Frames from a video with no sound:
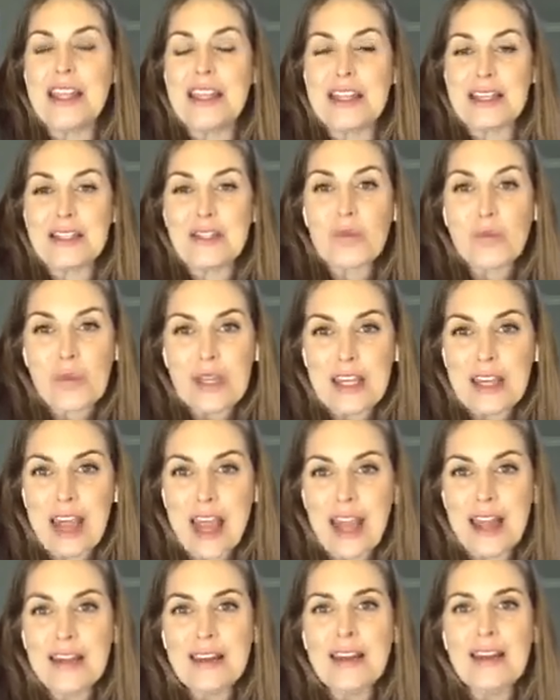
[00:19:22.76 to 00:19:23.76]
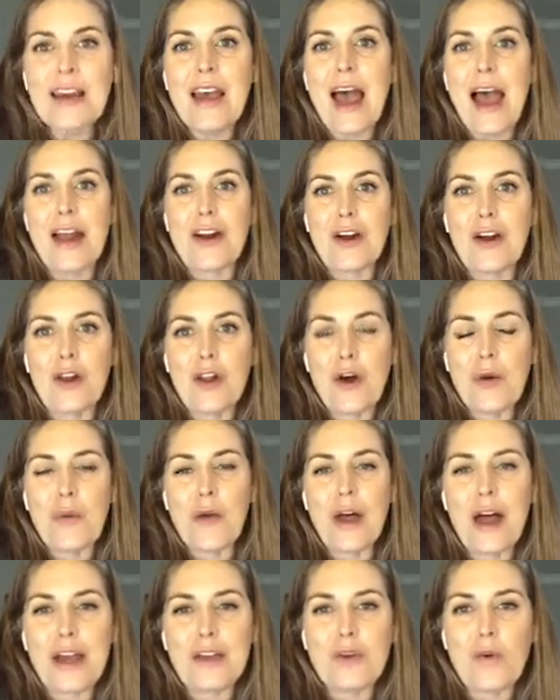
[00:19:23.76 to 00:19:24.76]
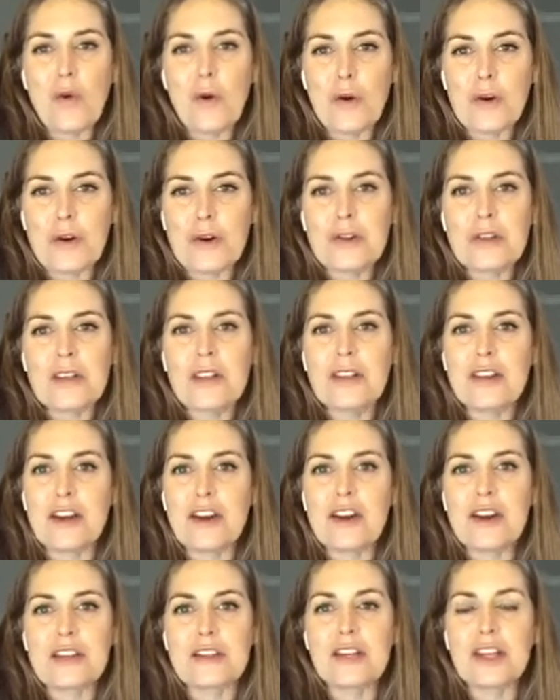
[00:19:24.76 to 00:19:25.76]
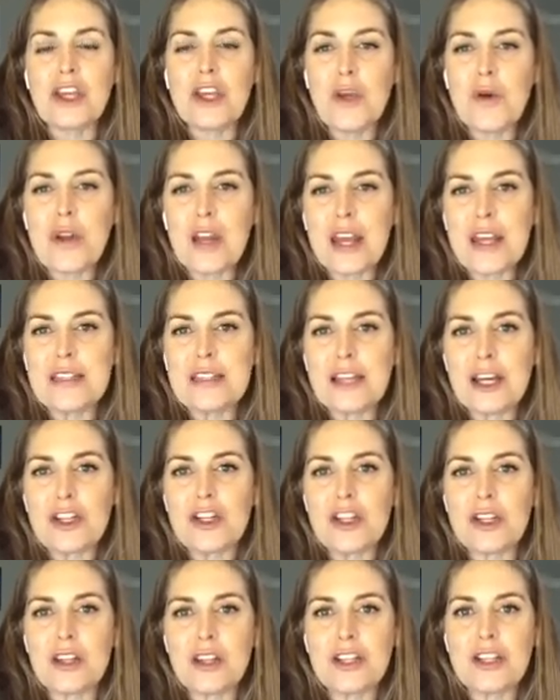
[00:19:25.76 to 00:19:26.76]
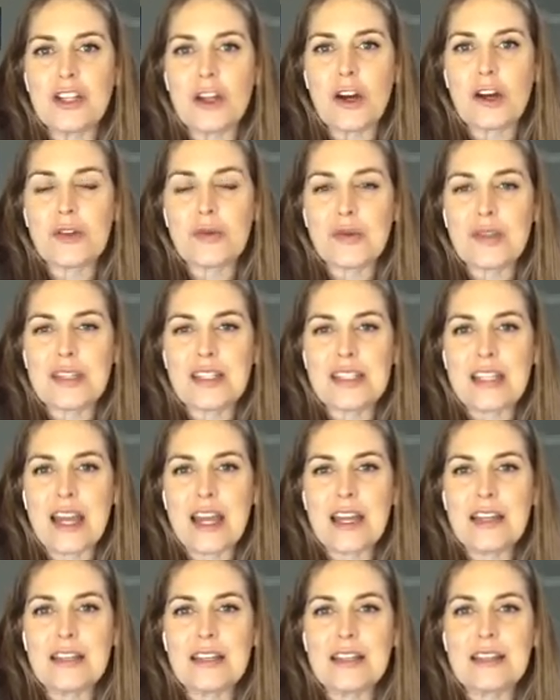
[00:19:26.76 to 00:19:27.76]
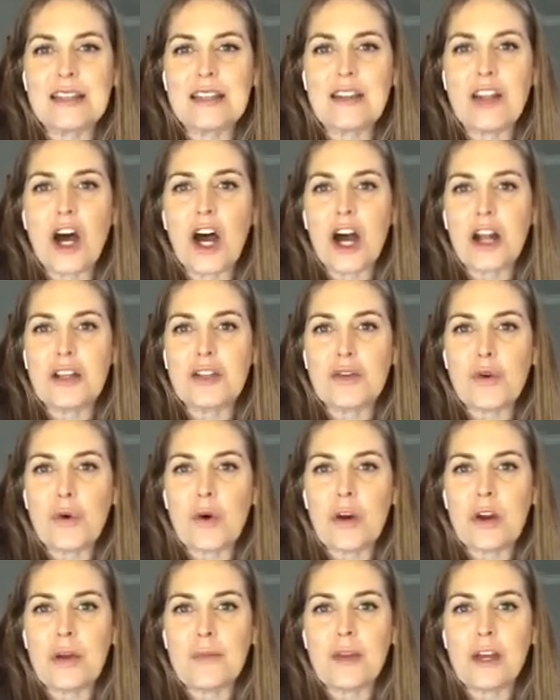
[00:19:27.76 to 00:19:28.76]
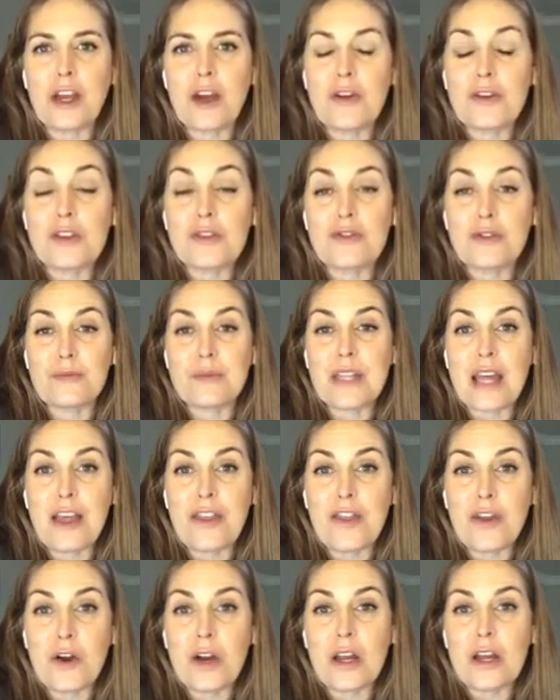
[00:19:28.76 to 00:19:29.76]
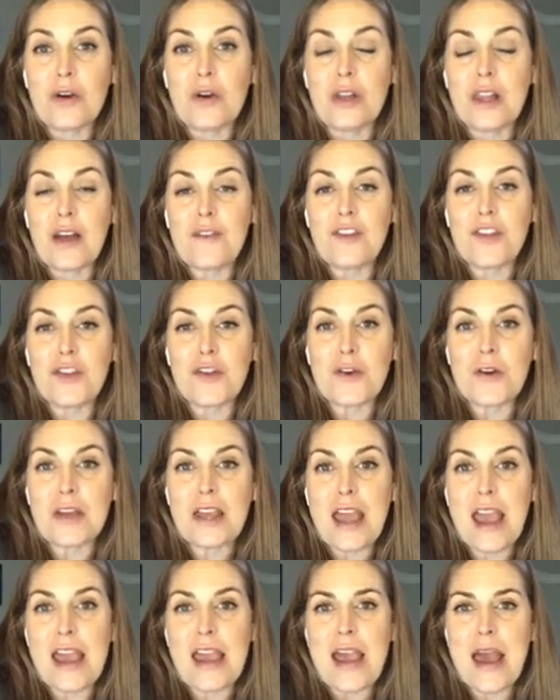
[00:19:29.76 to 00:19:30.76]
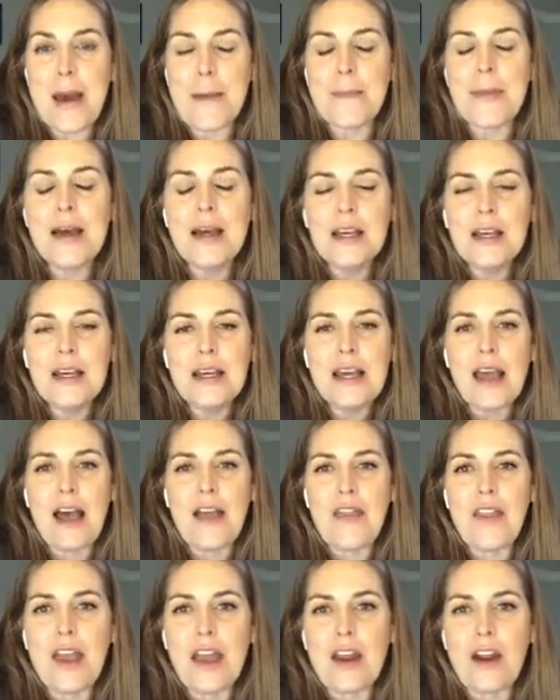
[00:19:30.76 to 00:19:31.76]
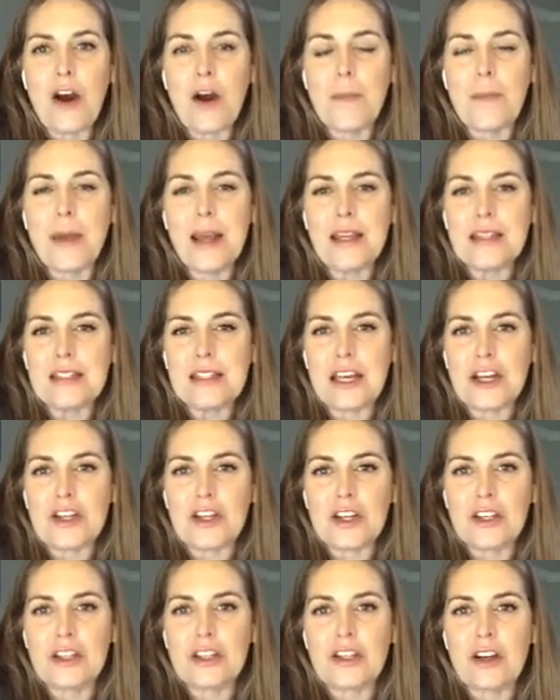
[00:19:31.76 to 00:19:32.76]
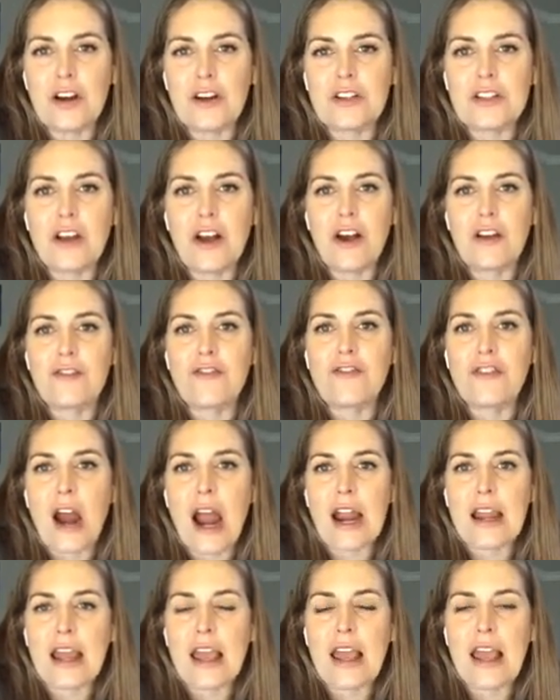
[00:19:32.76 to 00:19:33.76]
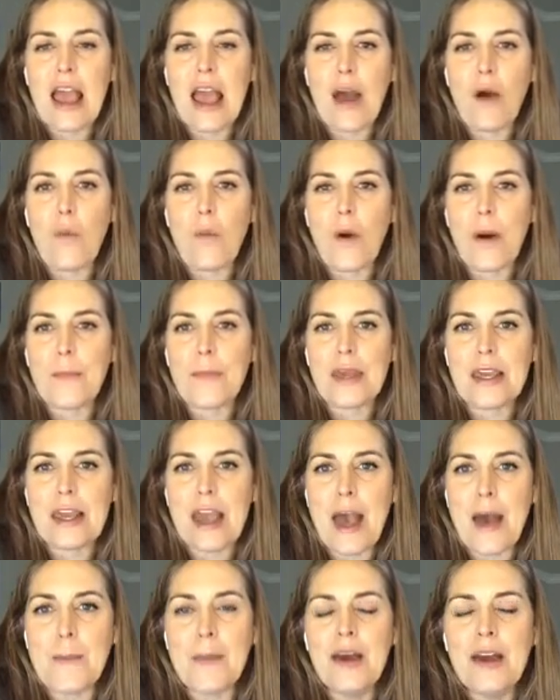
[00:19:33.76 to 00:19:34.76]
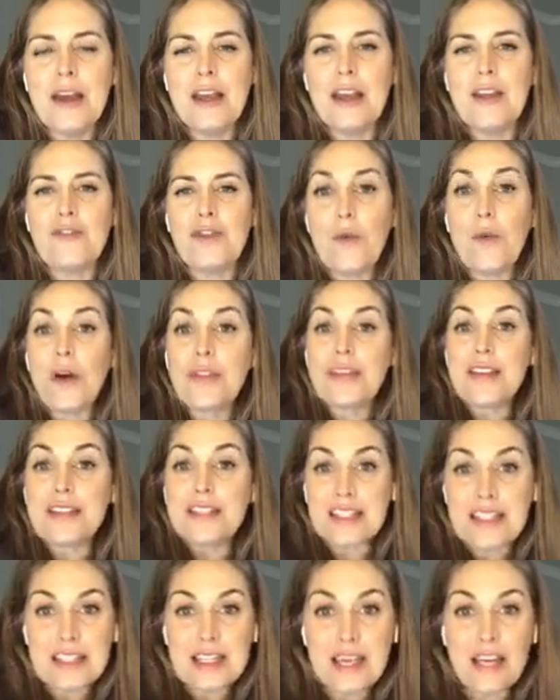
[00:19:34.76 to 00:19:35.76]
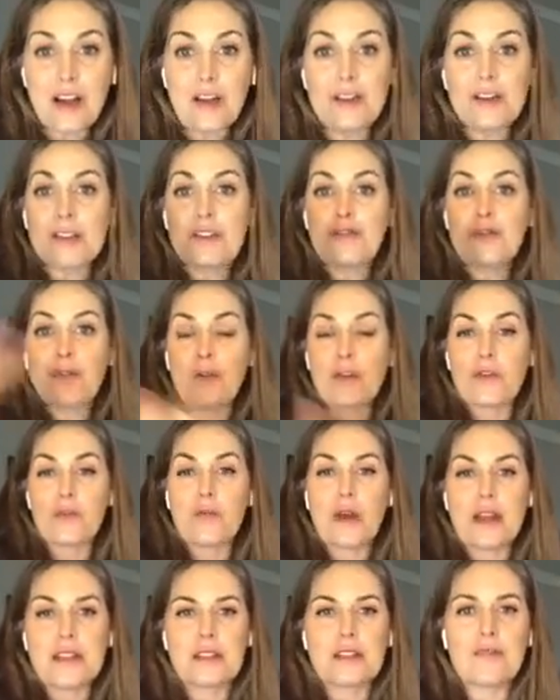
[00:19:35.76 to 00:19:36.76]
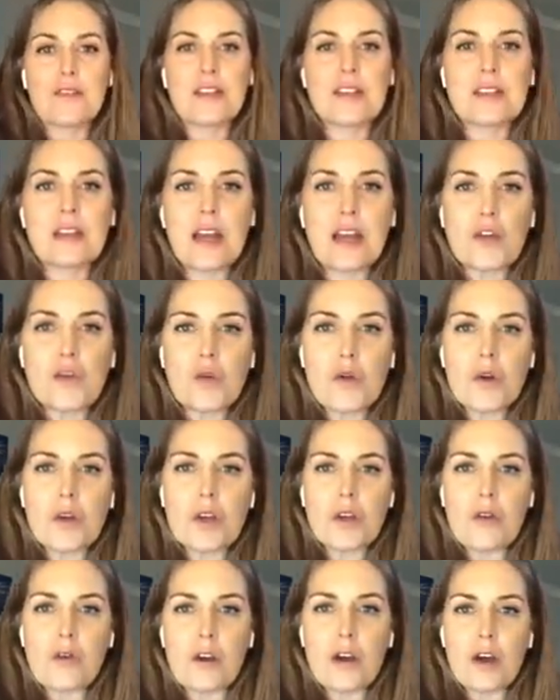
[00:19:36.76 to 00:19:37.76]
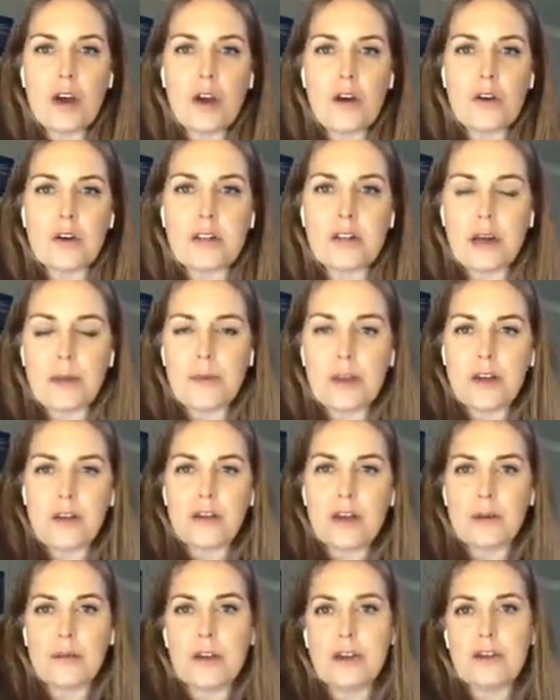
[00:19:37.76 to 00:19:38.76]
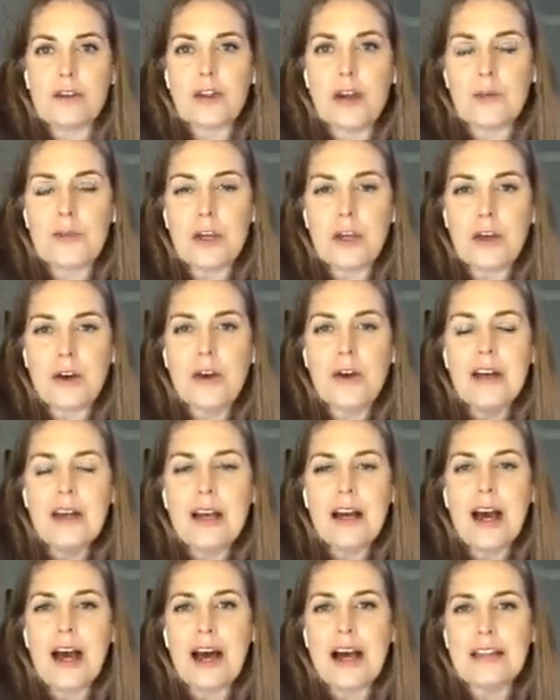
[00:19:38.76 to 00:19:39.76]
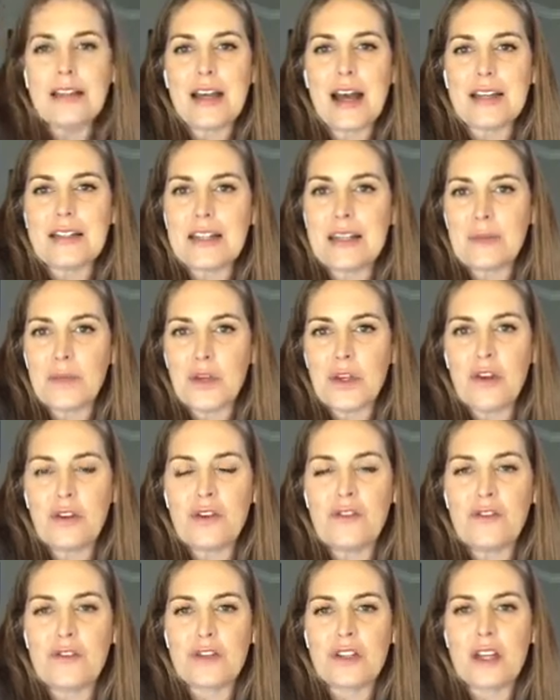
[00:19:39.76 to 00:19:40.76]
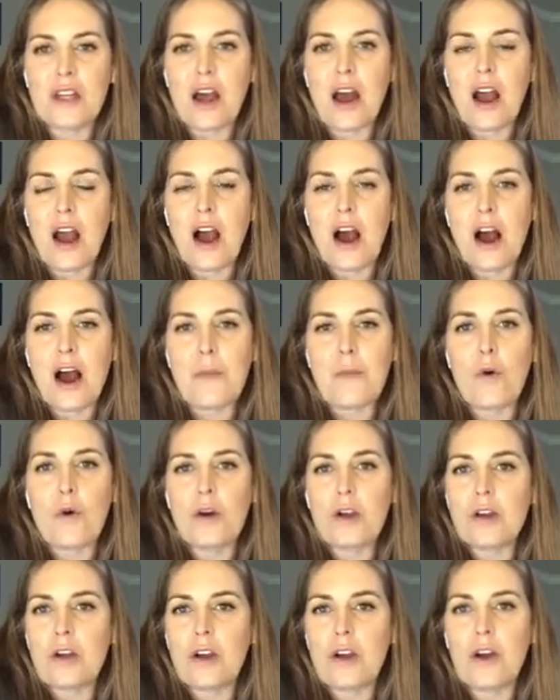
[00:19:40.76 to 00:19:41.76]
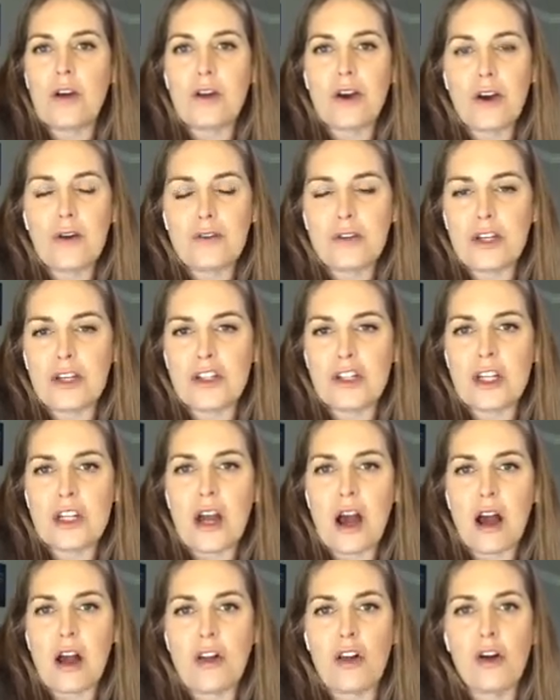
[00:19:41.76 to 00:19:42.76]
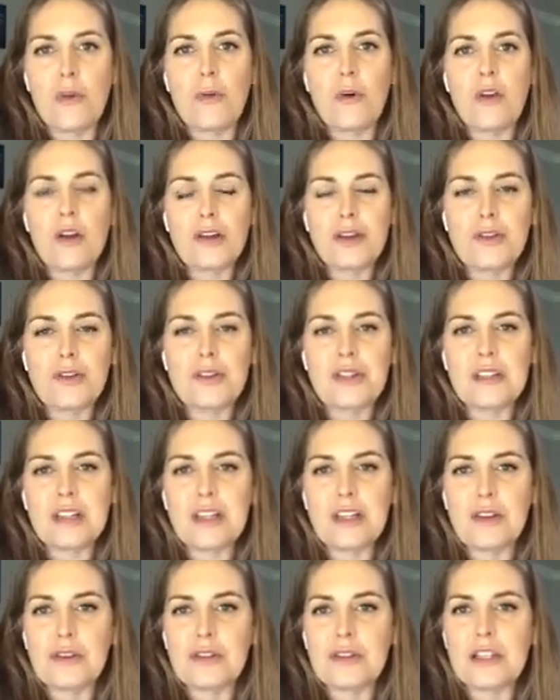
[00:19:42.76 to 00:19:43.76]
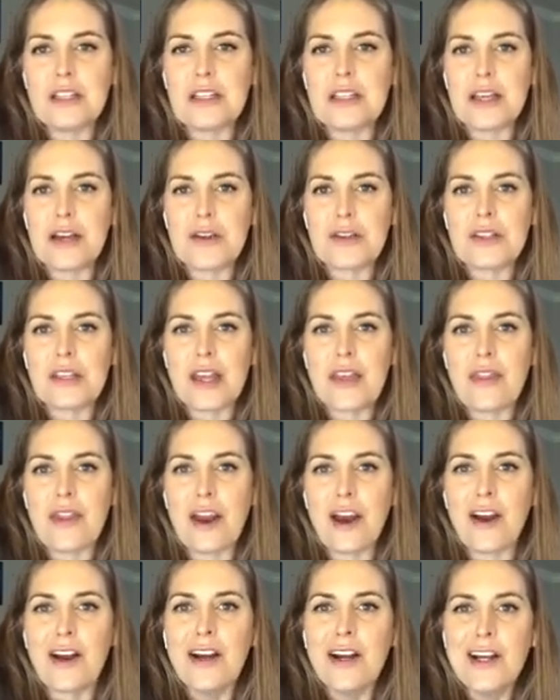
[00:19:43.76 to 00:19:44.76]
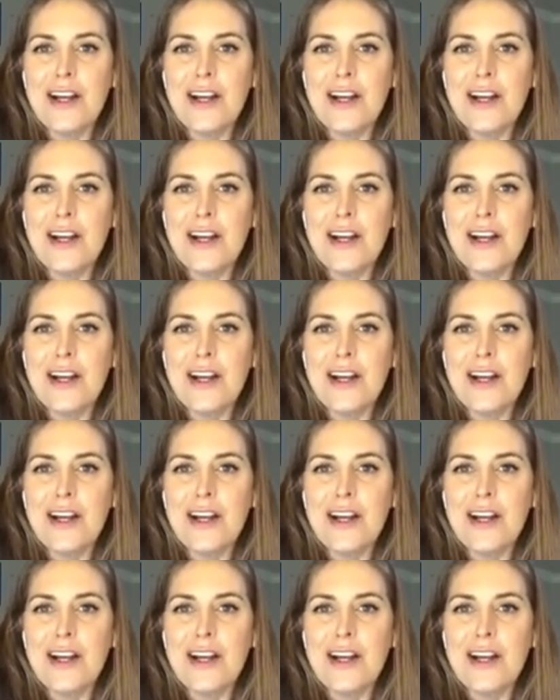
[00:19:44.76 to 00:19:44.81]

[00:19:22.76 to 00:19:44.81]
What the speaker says: this weekend at our global headquarters. There is a Q&A session that starts with the scientists in the auditorium that goes from 10:30 to 11:30 a.m. And then our main session starts on Friday at 1 p.m. If you want the details for the rest of the schedule, you can go to www.teameliteuniversity.com, or you can go to otg.global and you'll see those details in there.